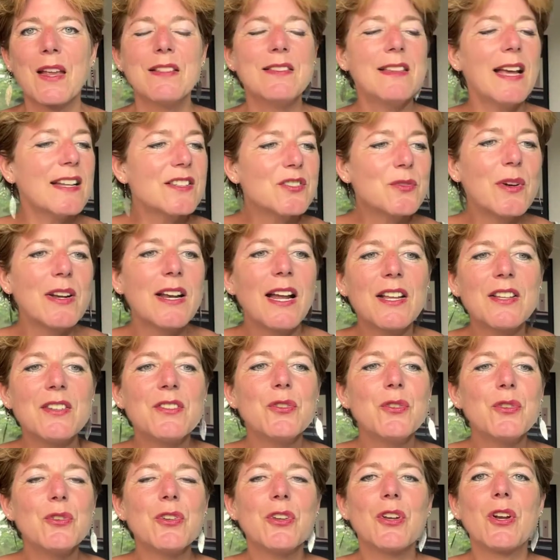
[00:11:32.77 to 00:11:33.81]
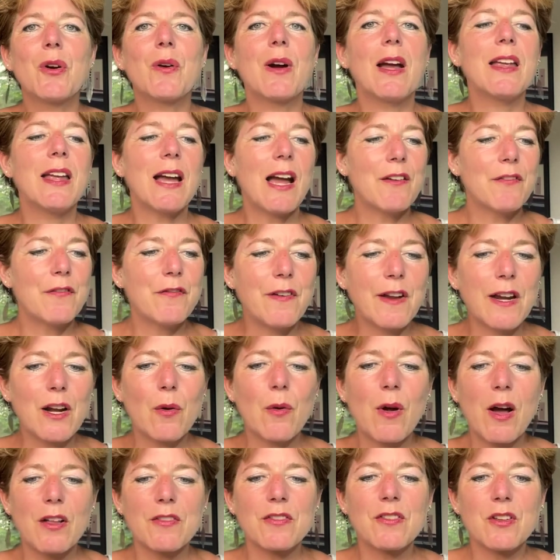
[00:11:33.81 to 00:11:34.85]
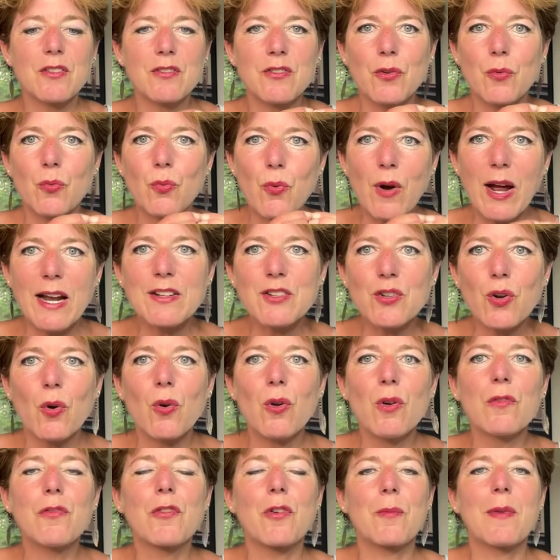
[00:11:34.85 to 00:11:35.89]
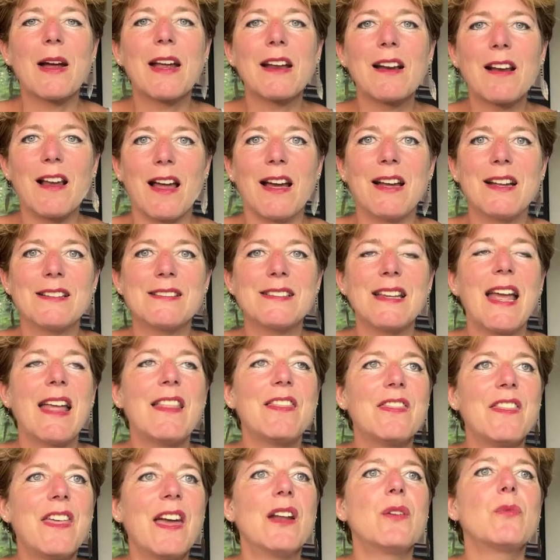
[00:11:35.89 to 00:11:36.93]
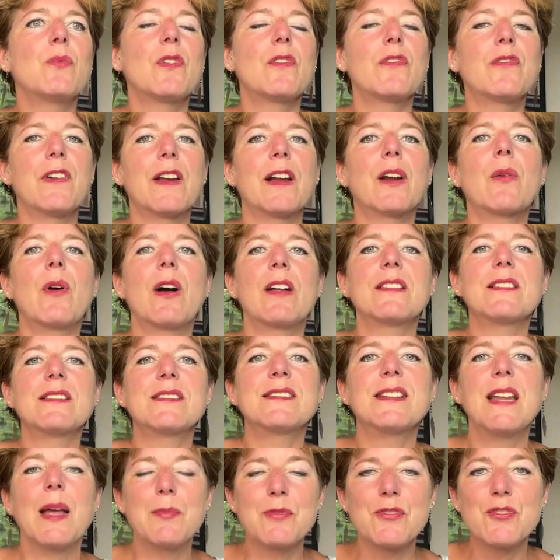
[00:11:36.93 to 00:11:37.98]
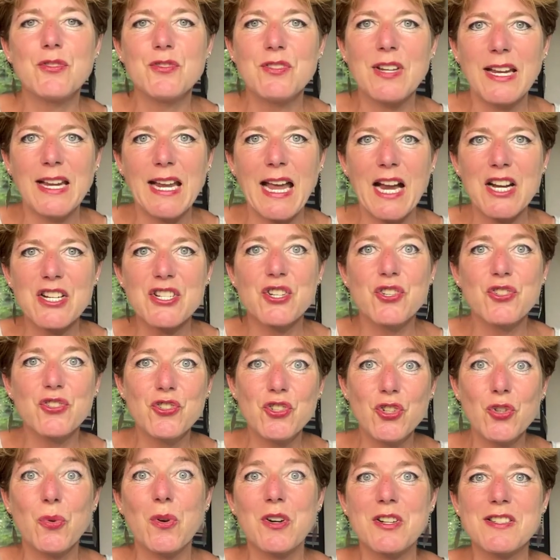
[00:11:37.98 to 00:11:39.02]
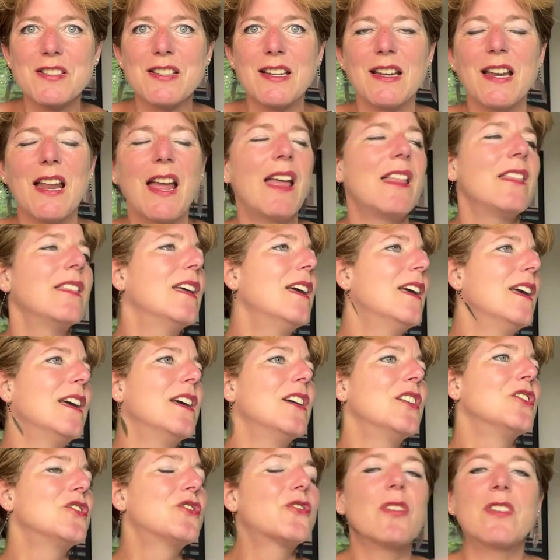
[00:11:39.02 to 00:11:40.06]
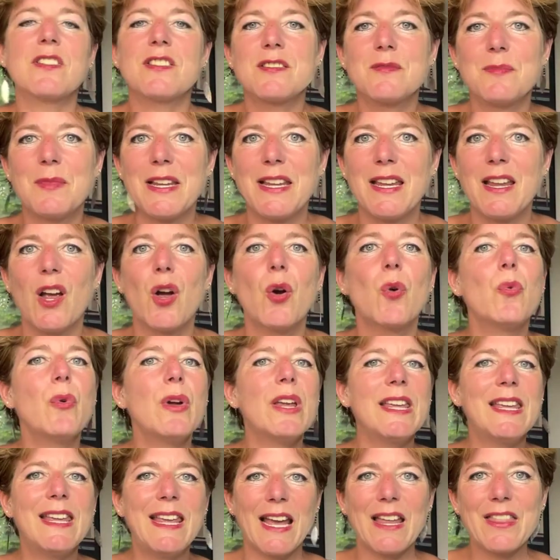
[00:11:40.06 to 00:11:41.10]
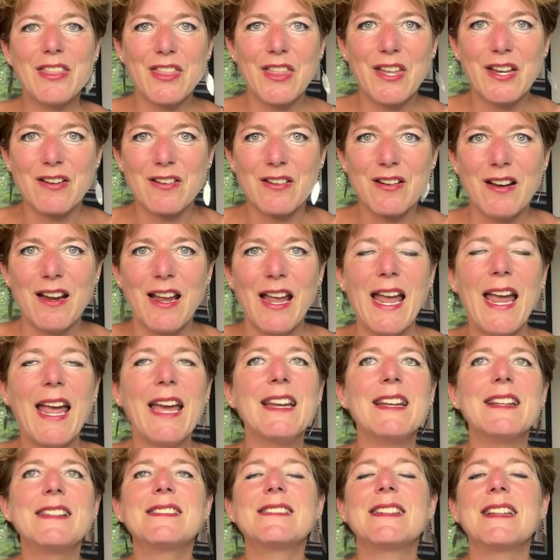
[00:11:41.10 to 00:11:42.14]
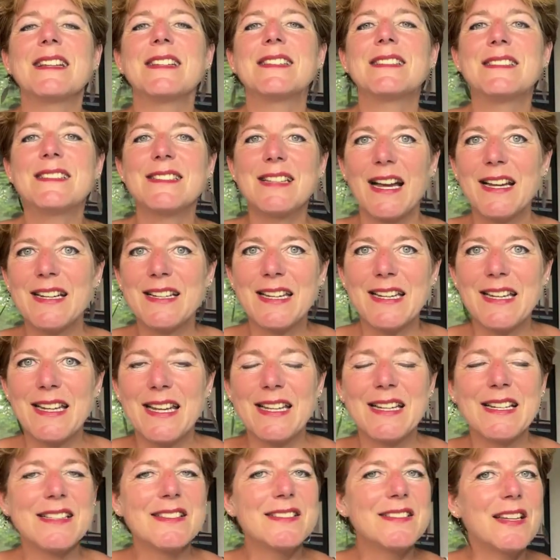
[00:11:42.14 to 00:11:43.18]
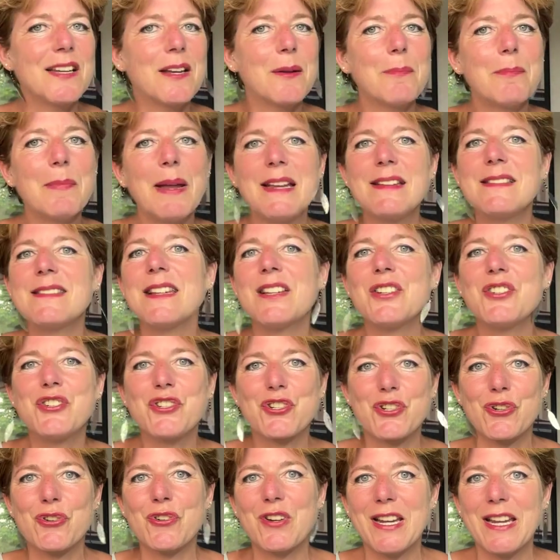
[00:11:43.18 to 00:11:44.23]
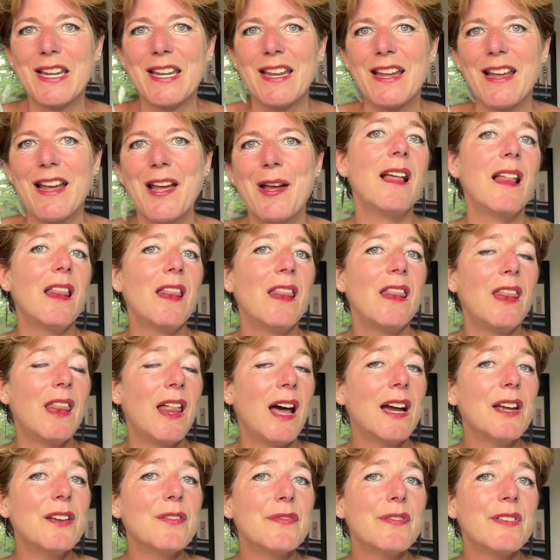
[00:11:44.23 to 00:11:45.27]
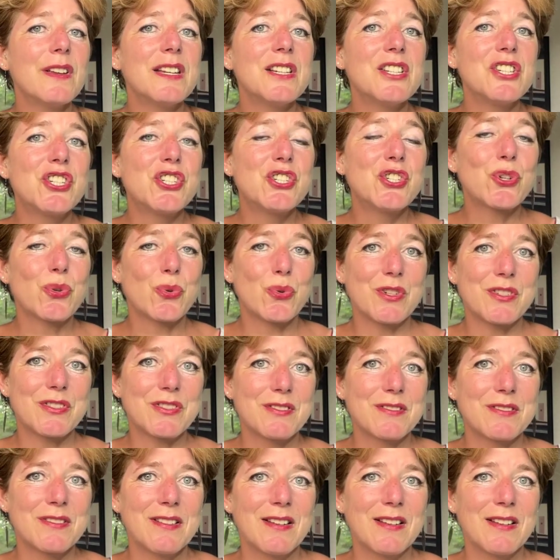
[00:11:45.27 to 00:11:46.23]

That's what I do. You know, I, I figure out the, the right goal for my clients, and then we'll figure out the steps to take action towards it. And trust me, we get there. And it's exciting and it's an amazing journey. Life is short.